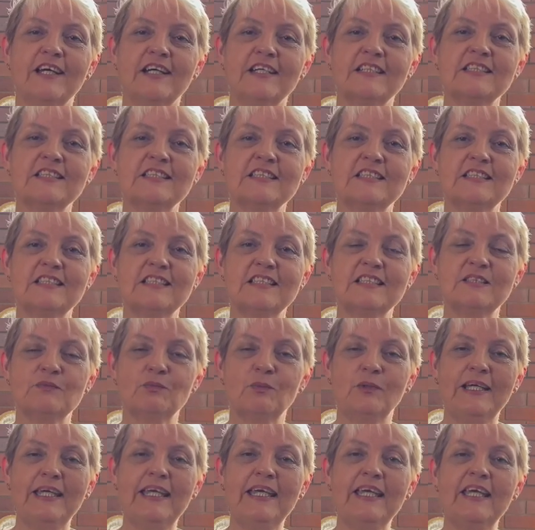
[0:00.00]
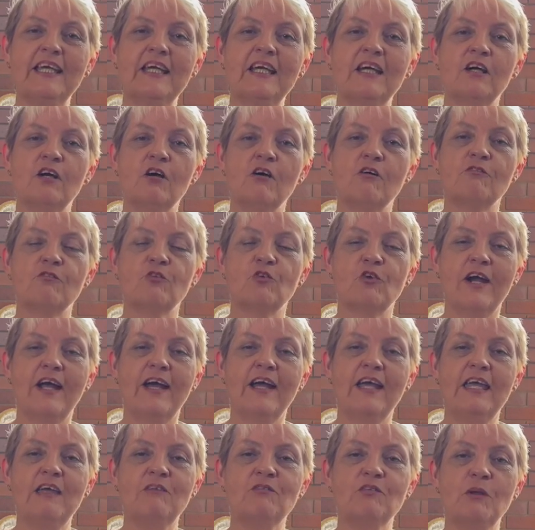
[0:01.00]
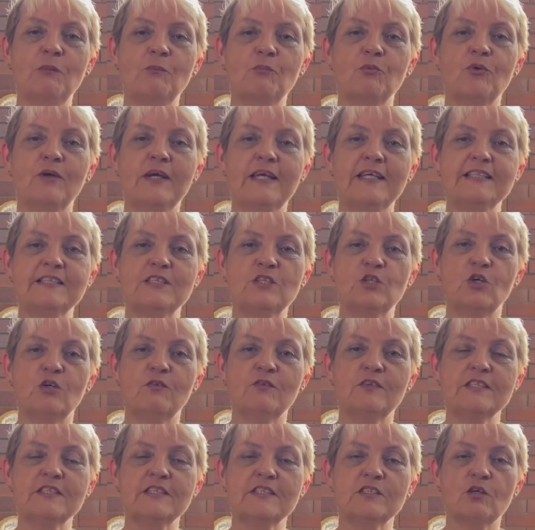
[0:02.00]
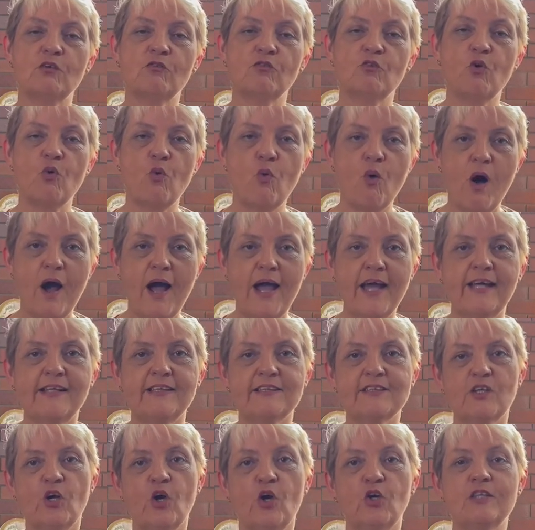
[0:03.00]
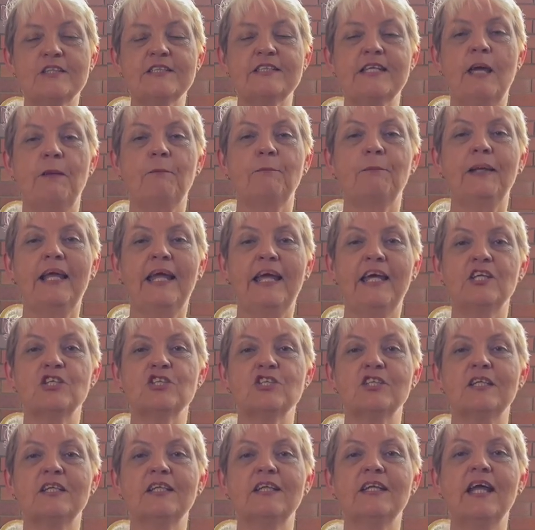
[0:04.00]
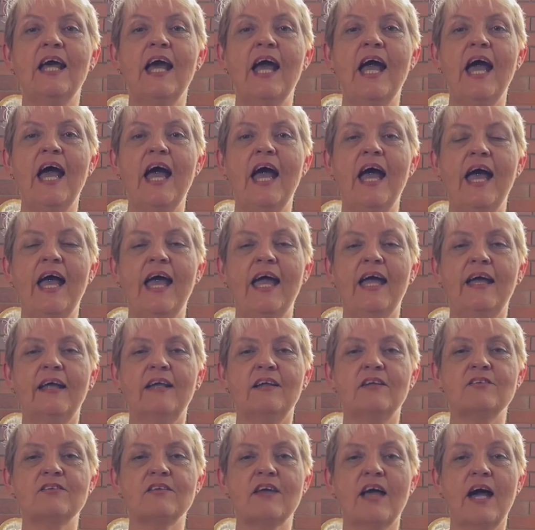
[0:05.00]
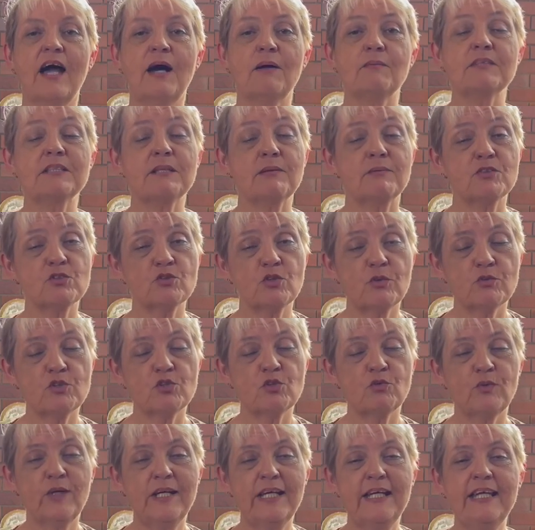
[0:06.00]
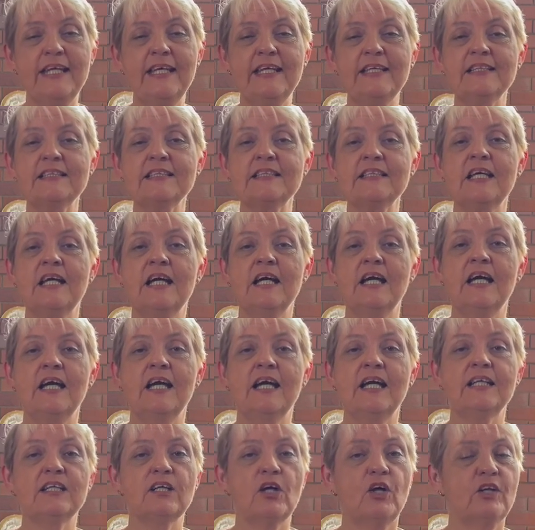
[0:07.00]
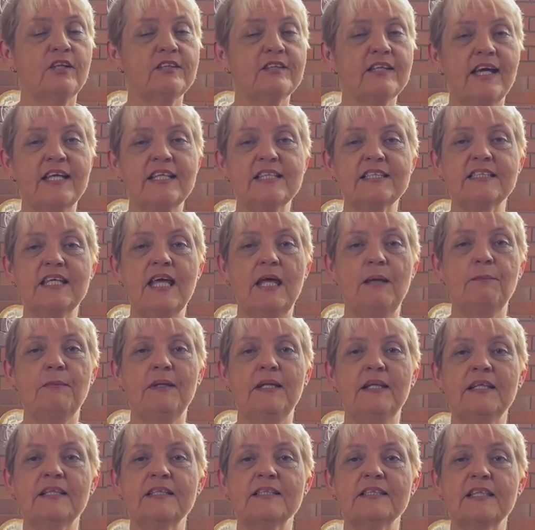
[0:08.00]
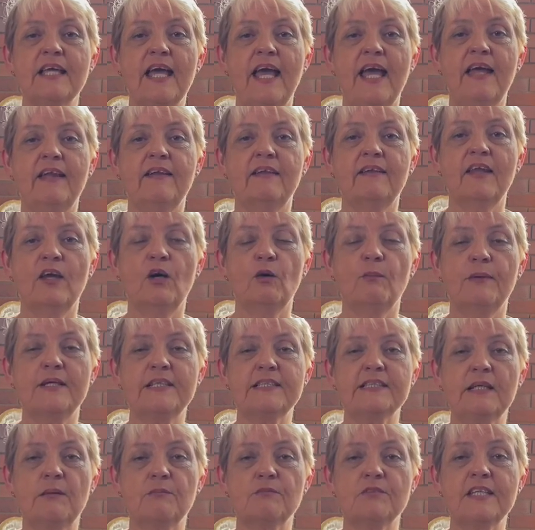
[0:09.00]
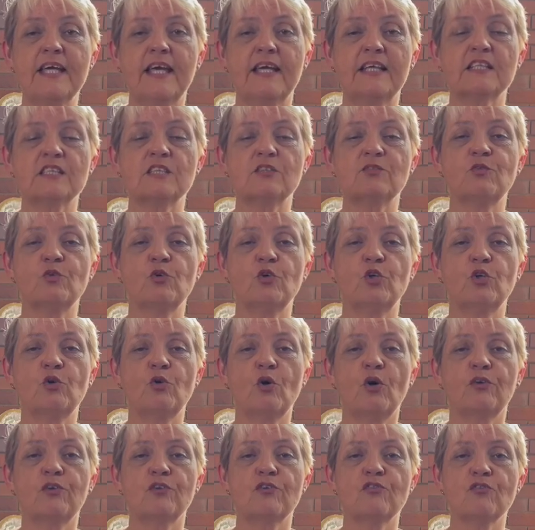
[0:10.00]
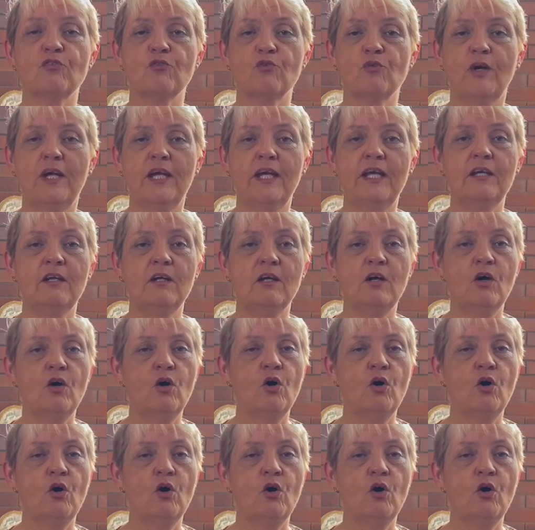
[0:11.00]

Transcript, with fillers: us this week for our evening prayer service of quiet contemplation and um, some scripture readings. It only takes 10 minutes and there'll be some text for you on the screen,